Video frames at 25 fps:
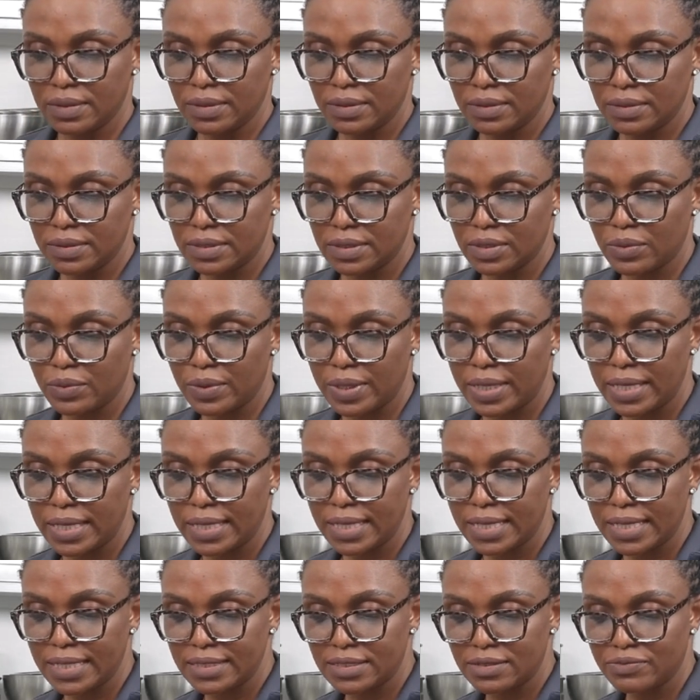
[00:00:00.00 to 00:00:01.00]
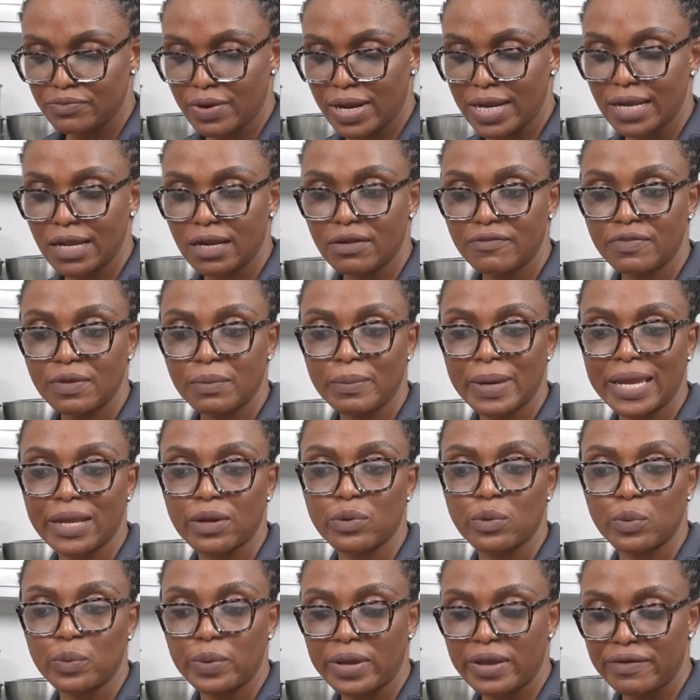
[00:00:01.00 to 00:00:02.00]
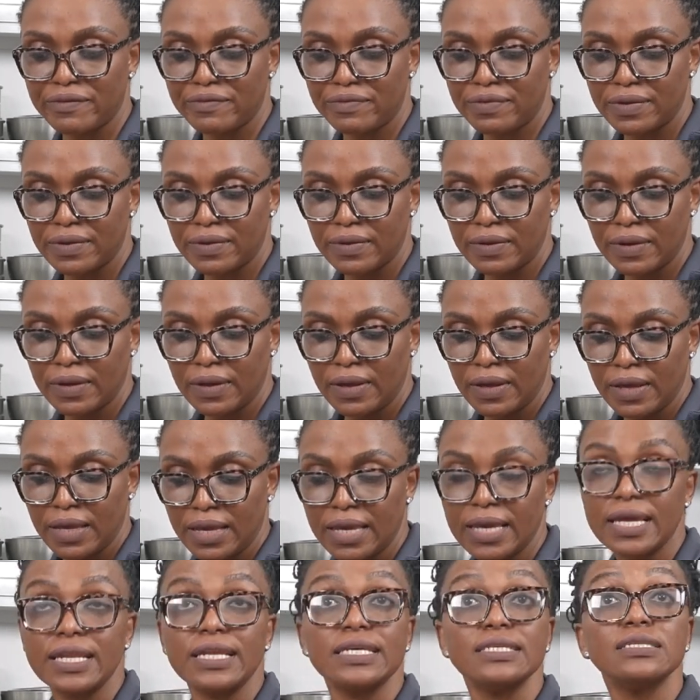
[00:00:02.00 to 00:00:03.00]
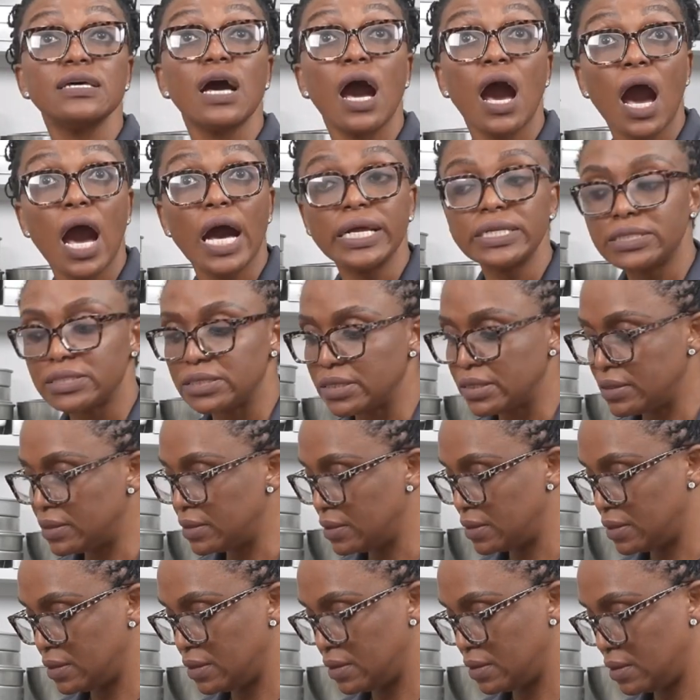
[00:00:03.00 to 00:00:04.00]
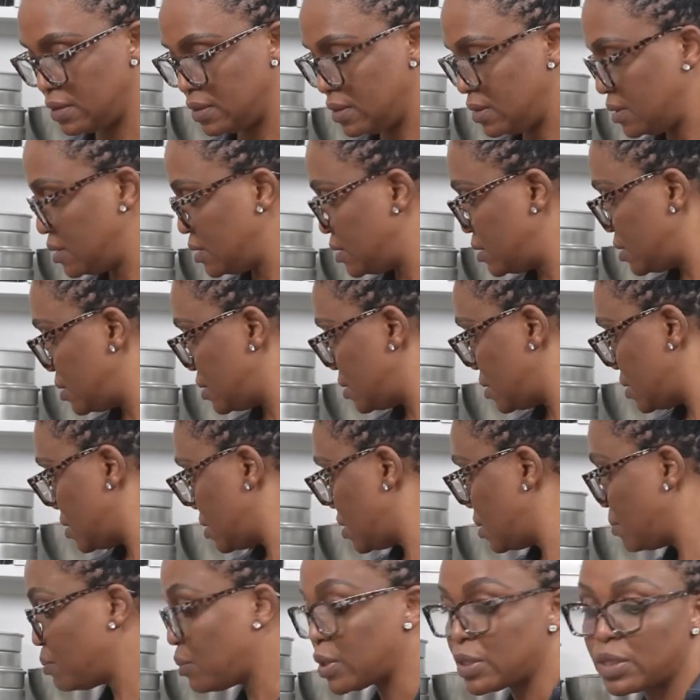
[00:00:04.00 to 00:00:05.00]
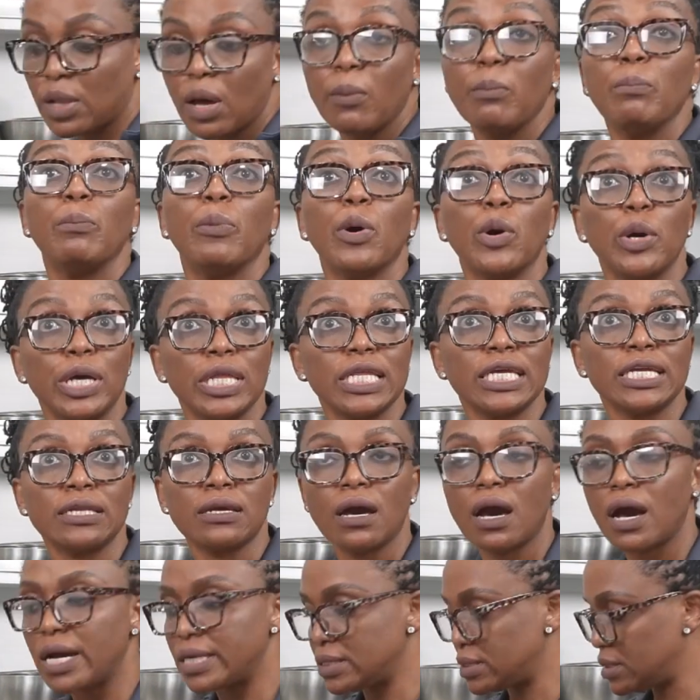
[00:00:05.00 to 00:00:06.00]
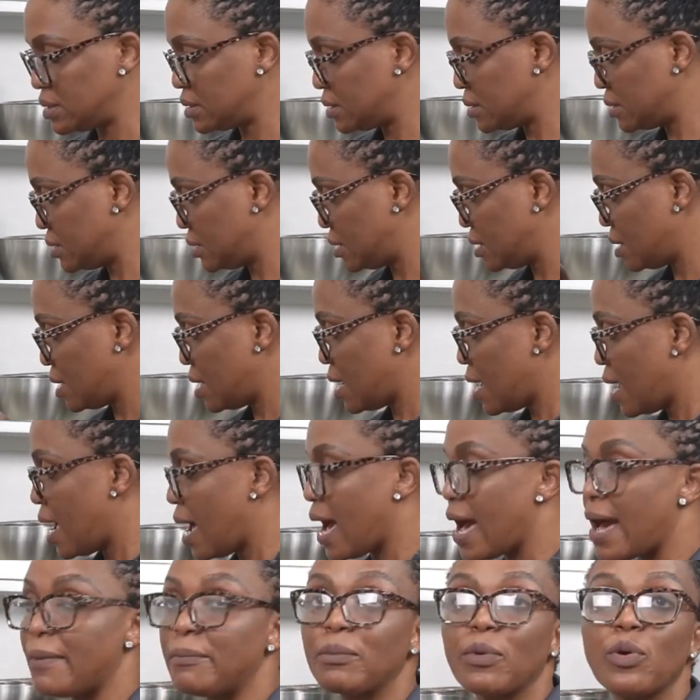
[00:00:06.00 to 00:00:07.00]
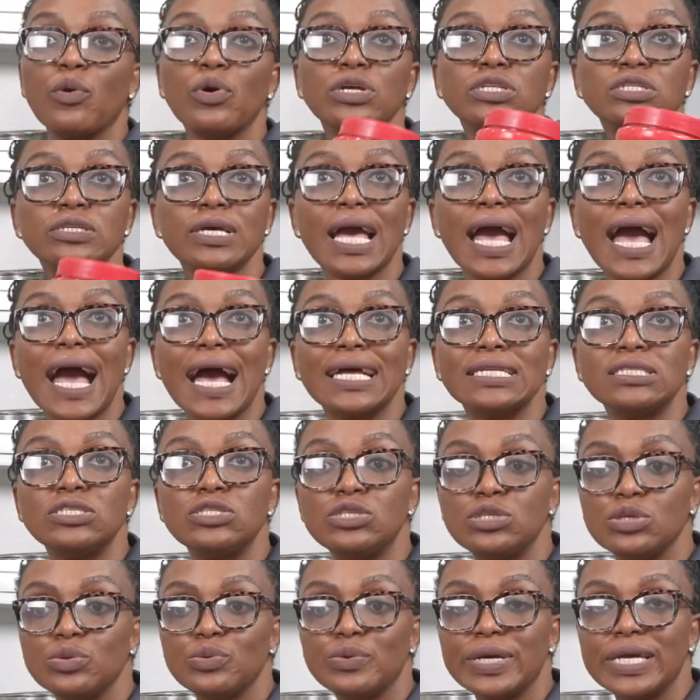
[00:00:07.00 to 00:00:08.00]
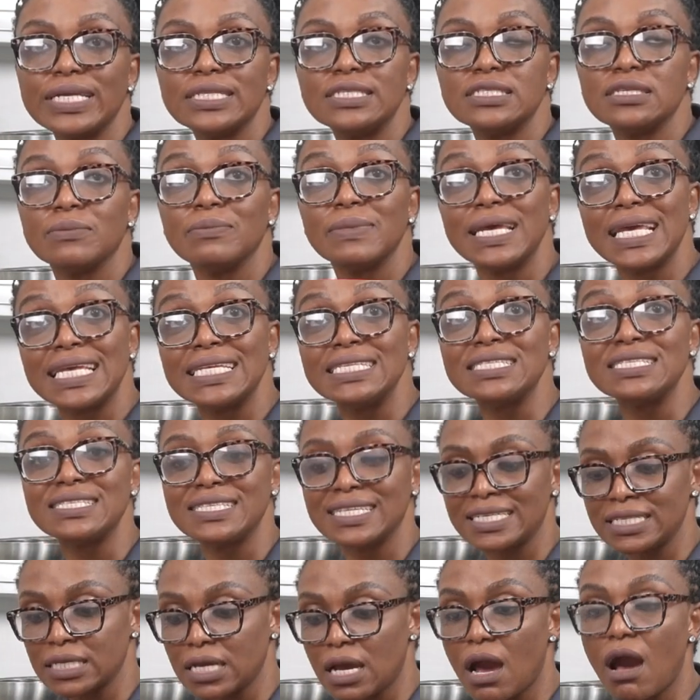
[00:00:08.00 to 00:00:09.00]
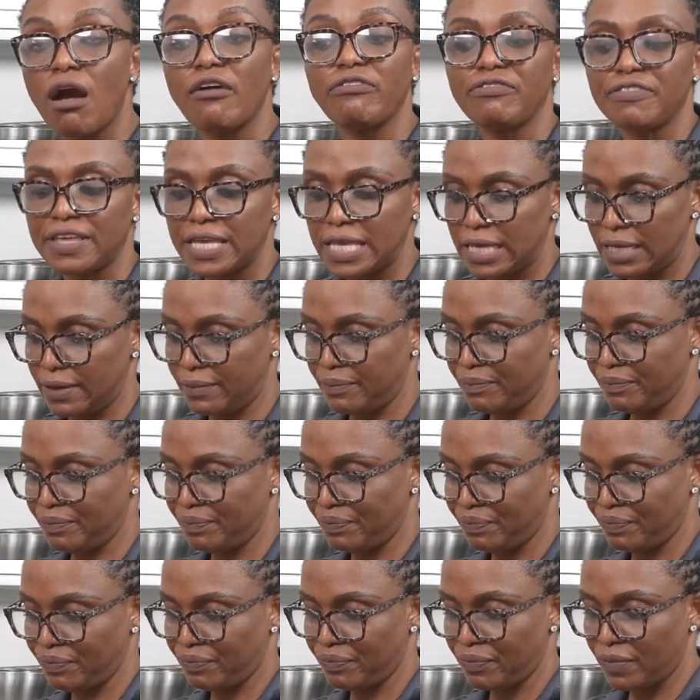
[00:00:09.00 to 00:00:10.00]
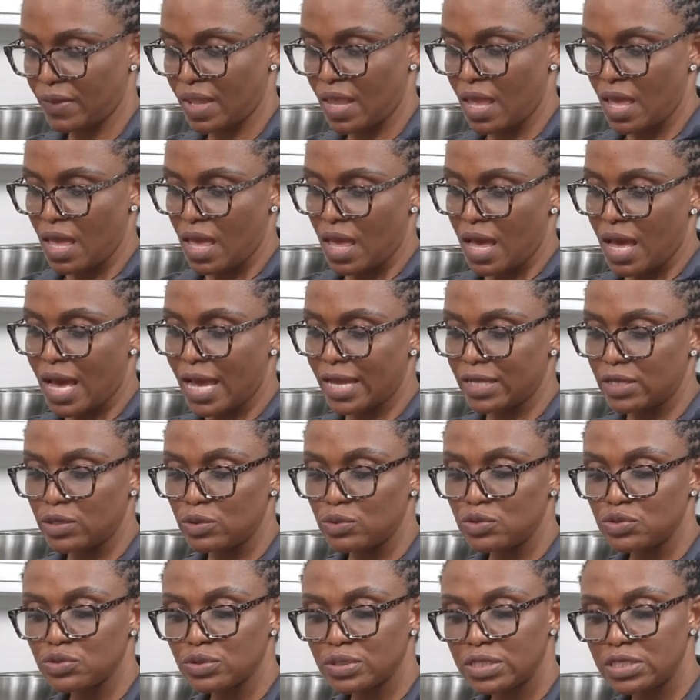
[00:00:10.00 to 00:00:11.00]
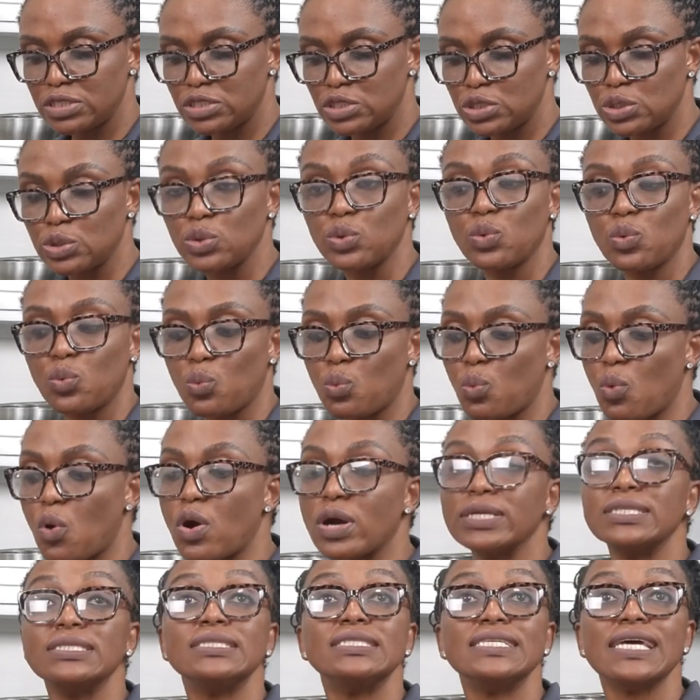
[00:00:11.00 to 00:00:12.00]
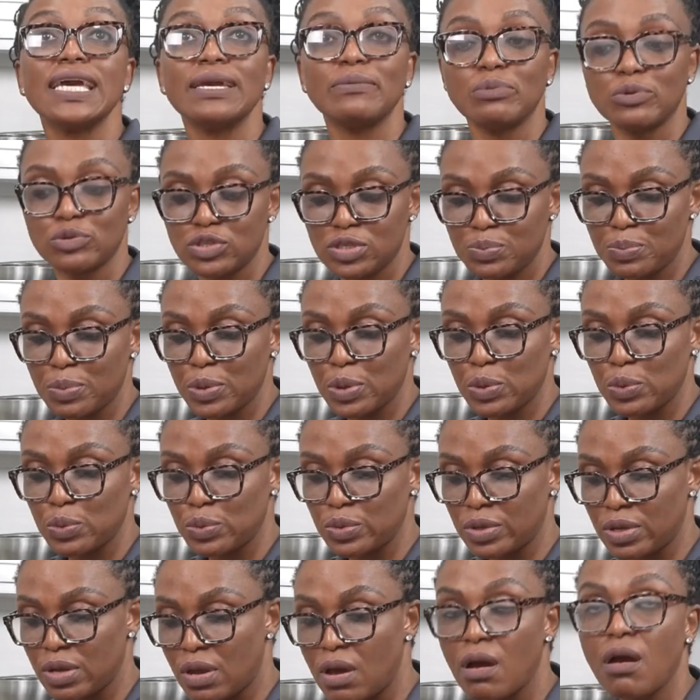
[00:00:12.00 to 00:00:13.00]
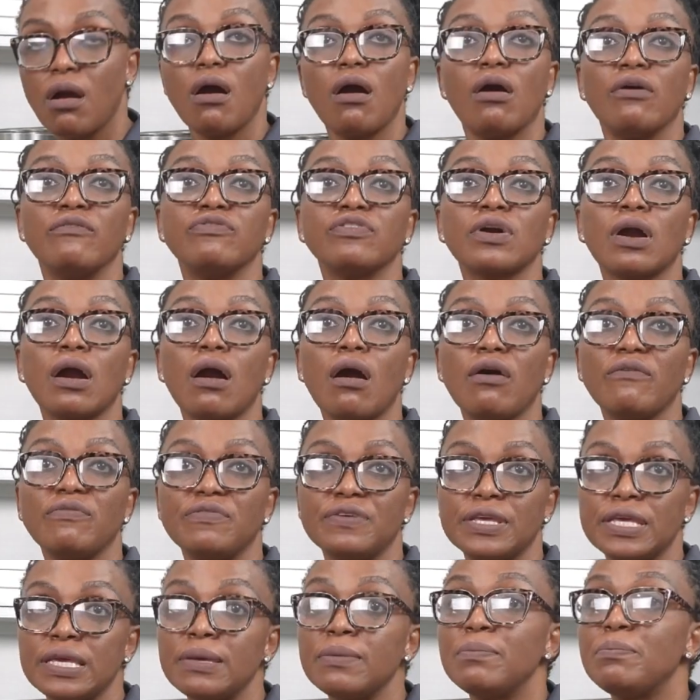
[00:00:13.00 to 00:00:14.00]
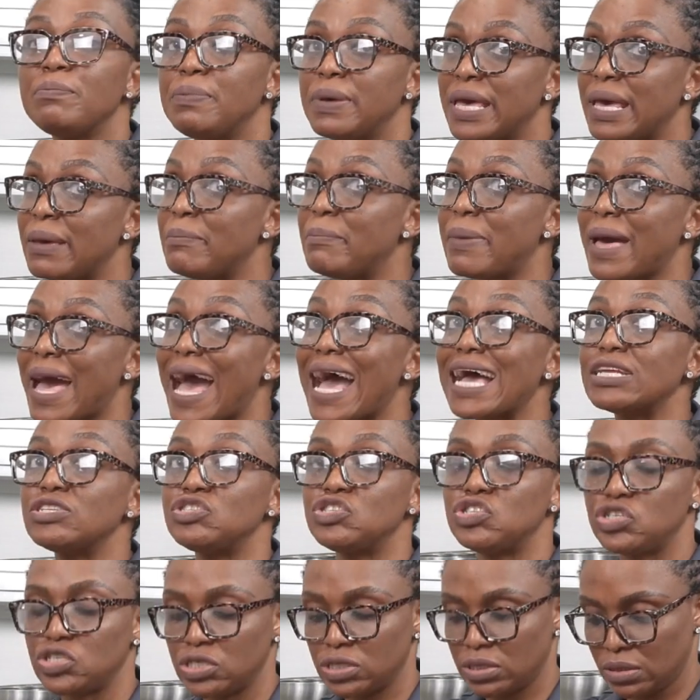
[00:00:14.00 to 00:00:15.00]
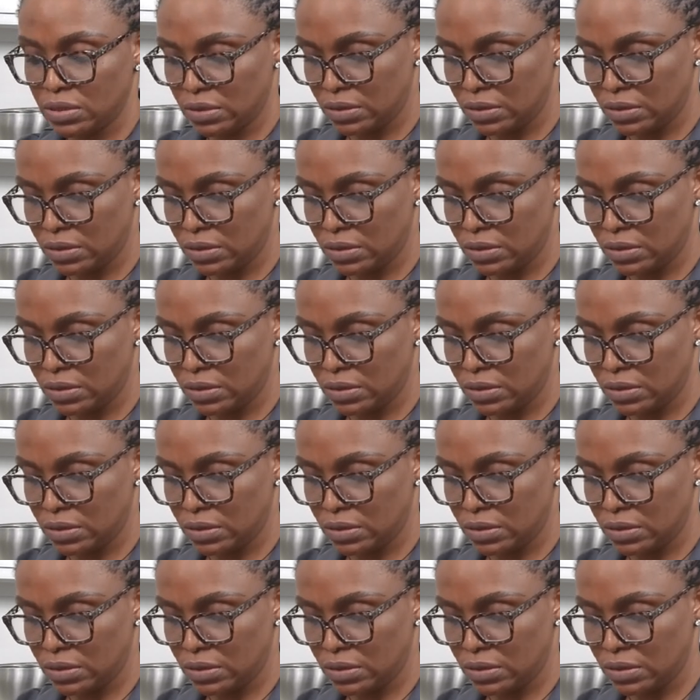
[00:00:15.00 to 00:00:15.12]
So it is right out of the microwave. It is hot, but not boiling hot. I'm going to add to it some instant coffee. I usually do 1 tablespoon of coffee per batch.